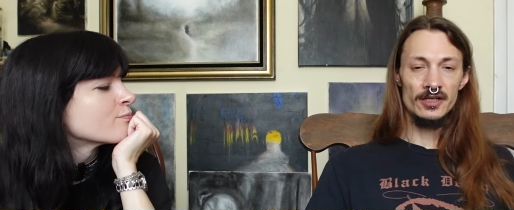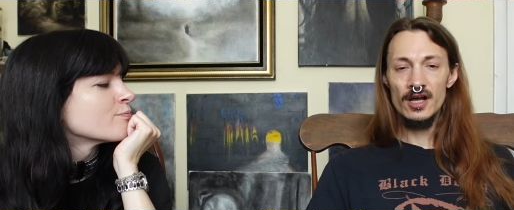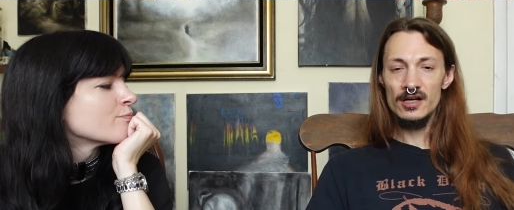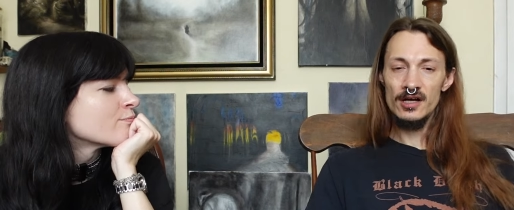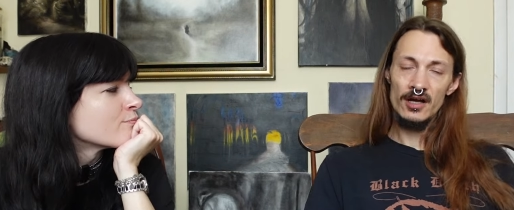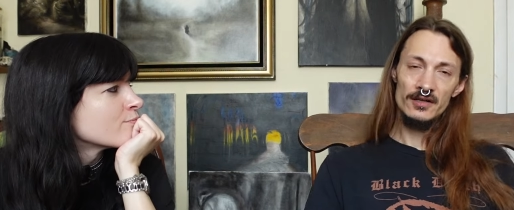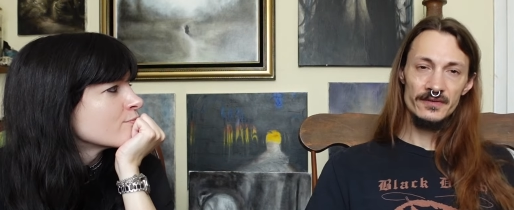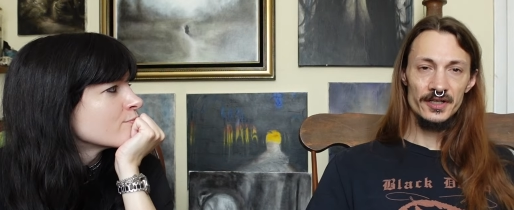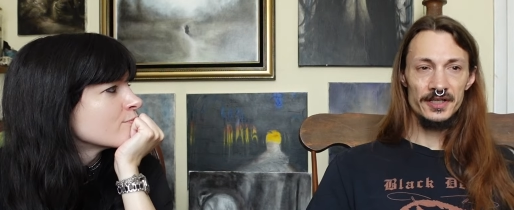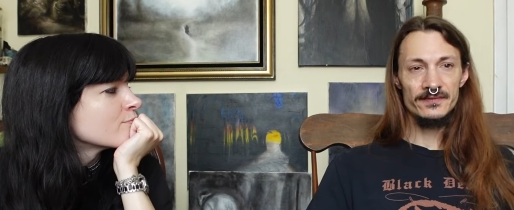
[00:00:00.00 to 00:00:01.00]
Speaker 1: haha and
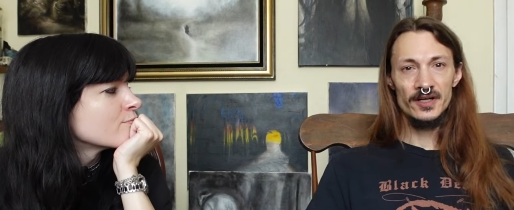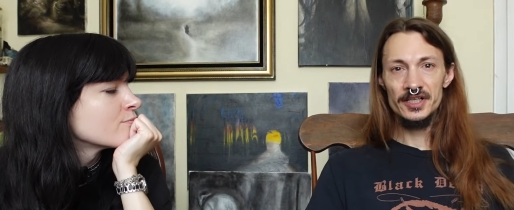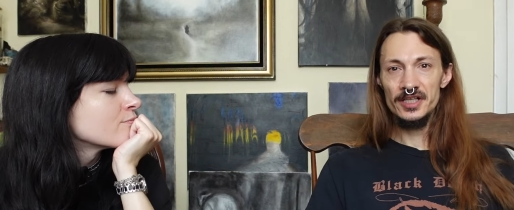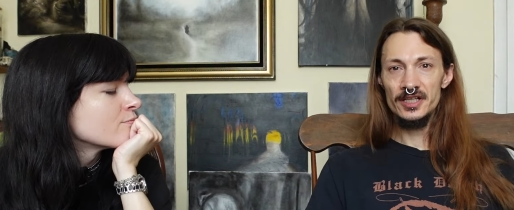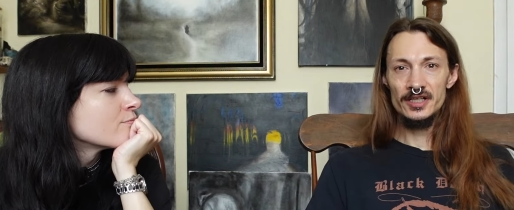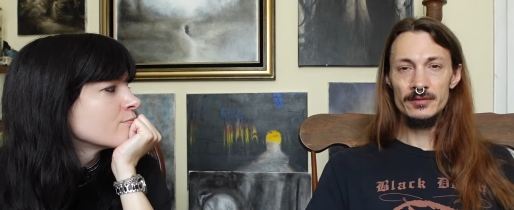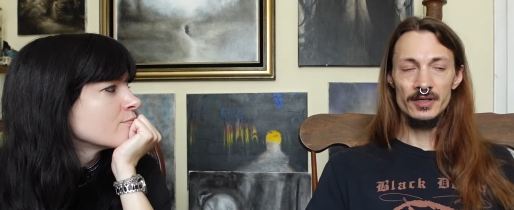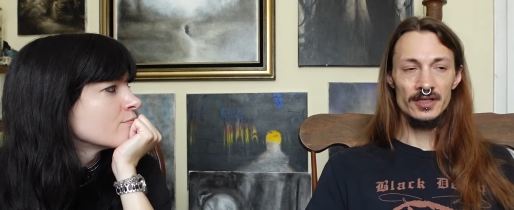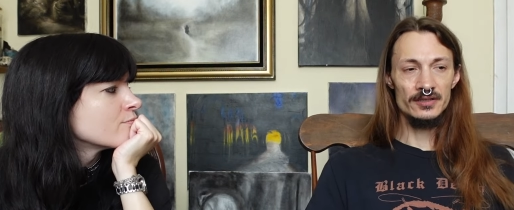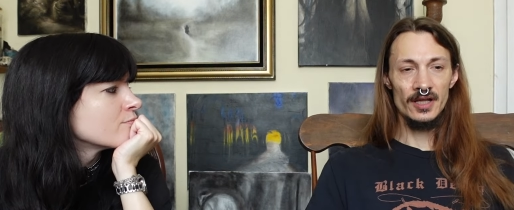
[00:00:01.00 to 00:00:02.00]
funny, funny,
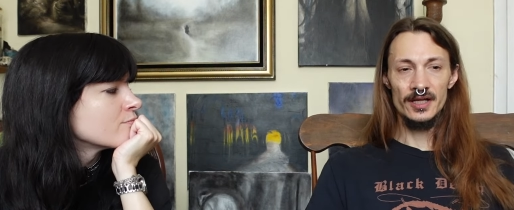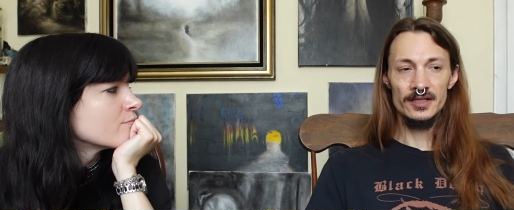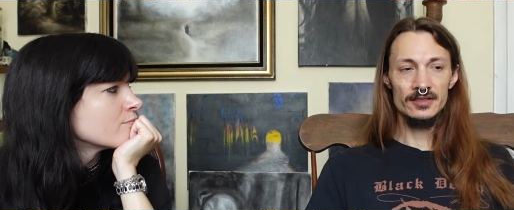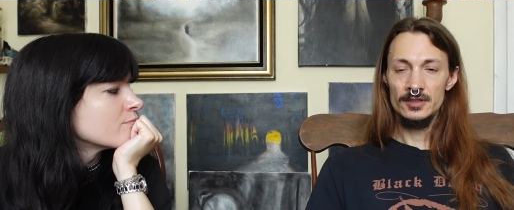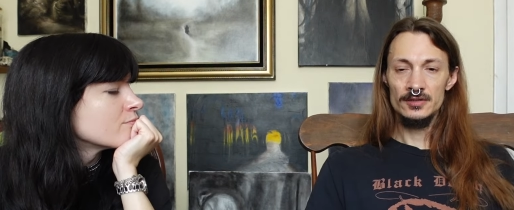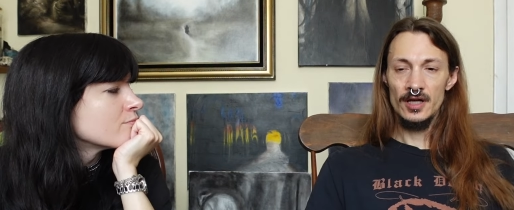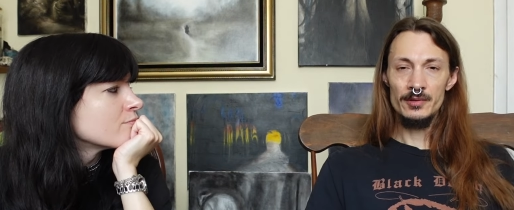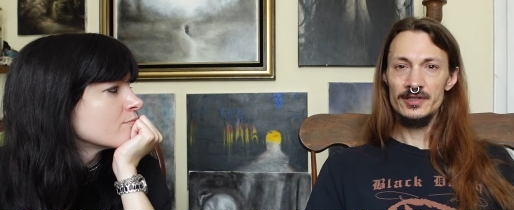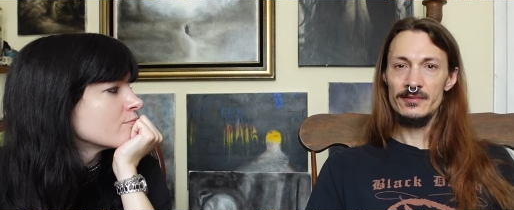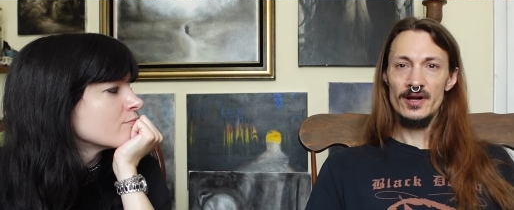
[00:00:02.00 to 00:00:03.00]
but like I
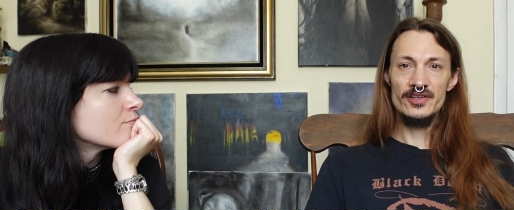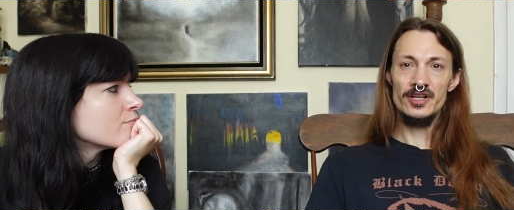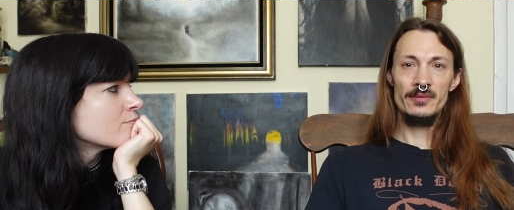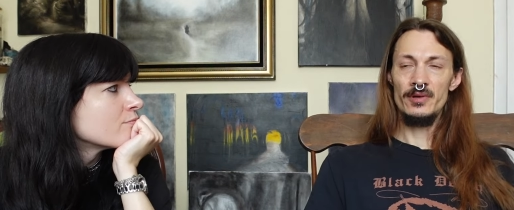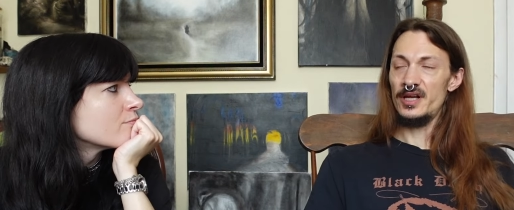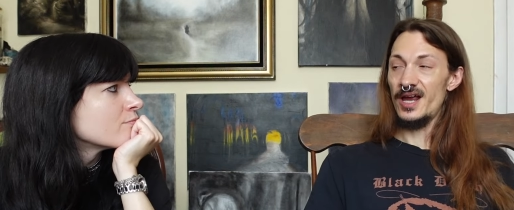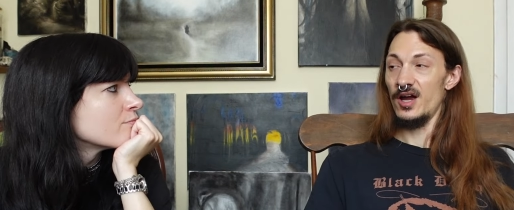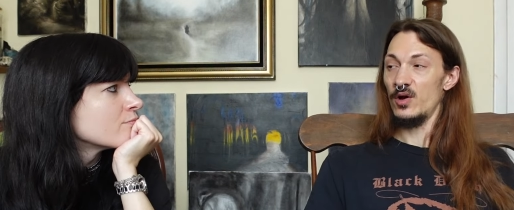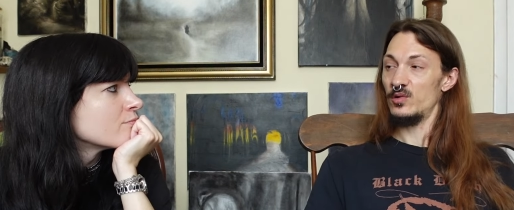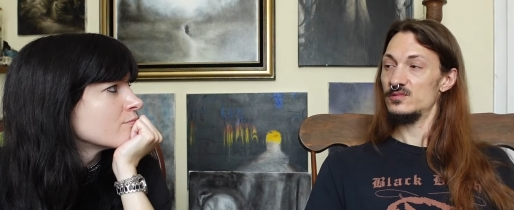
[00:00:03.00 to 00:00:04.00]
would never ask anybody
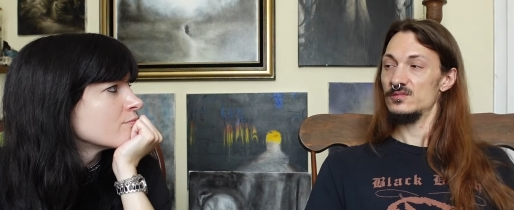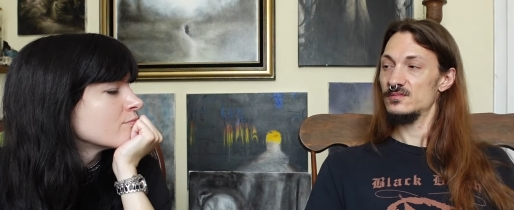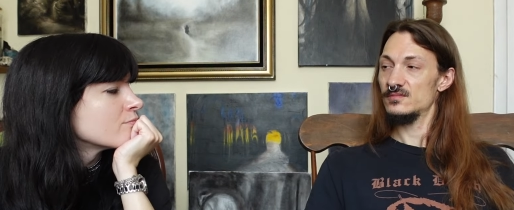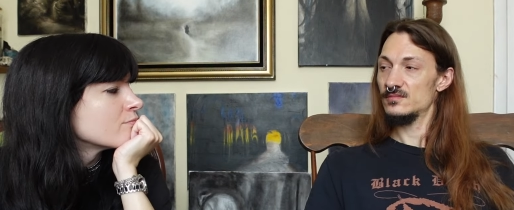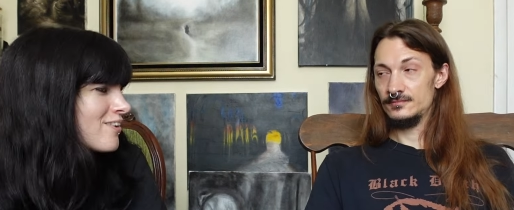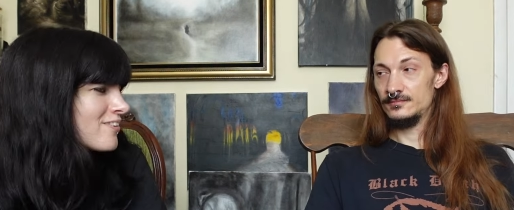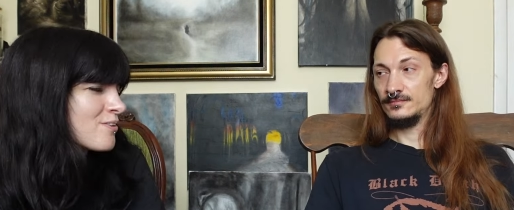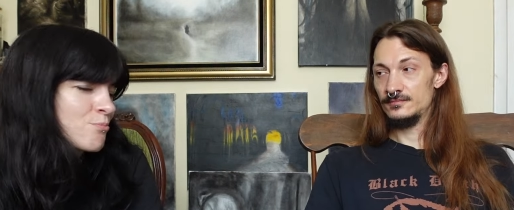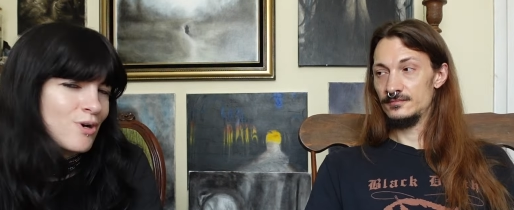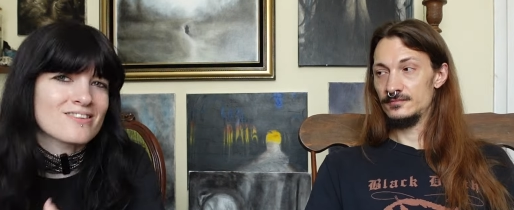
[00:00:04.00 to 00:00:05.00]
out
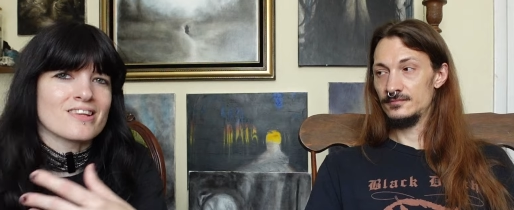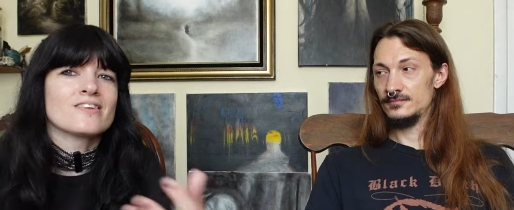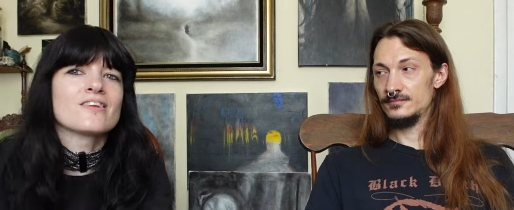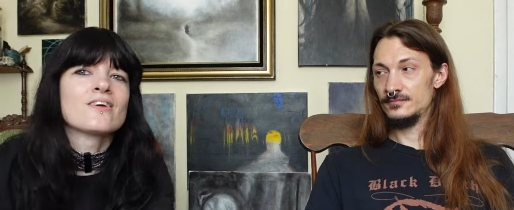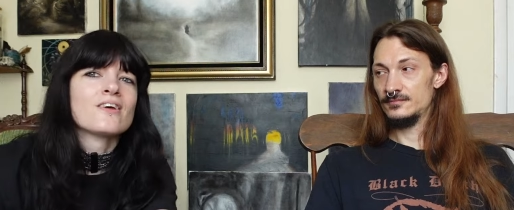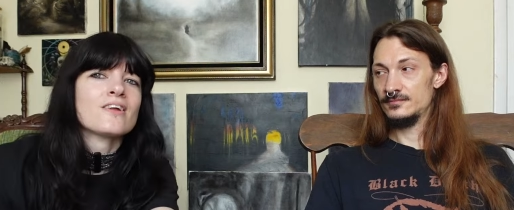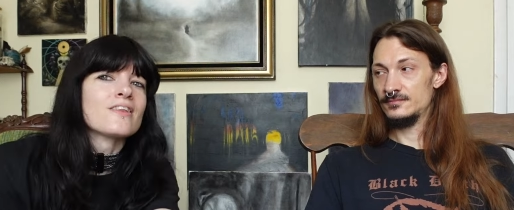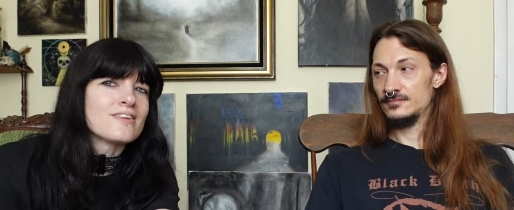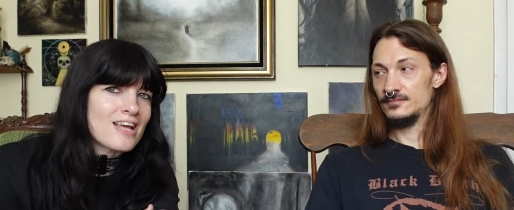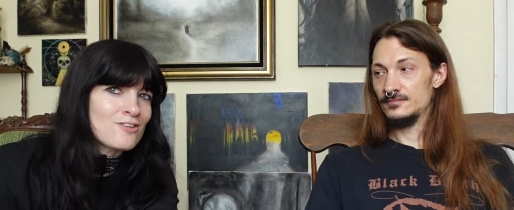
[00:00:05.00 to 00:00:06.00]
Speaker 2: present, present,
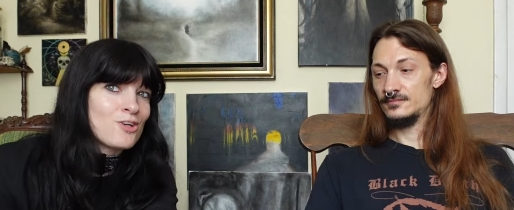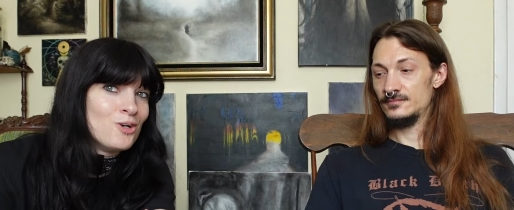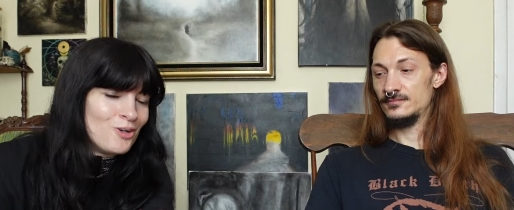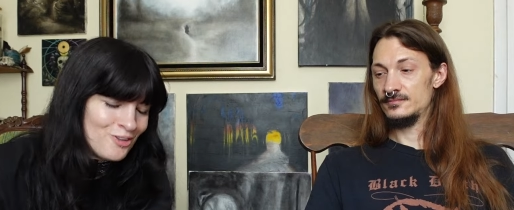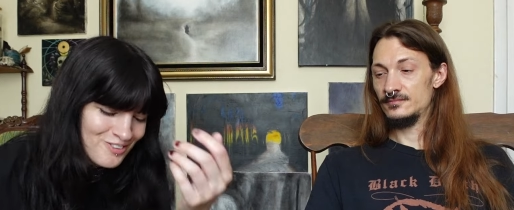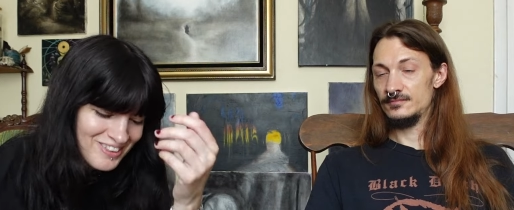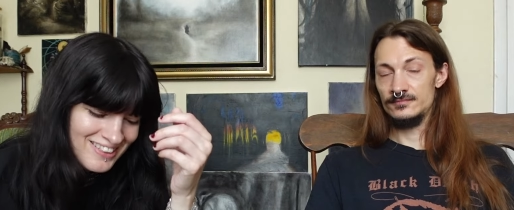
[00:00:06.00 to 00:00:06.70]
the tattoo.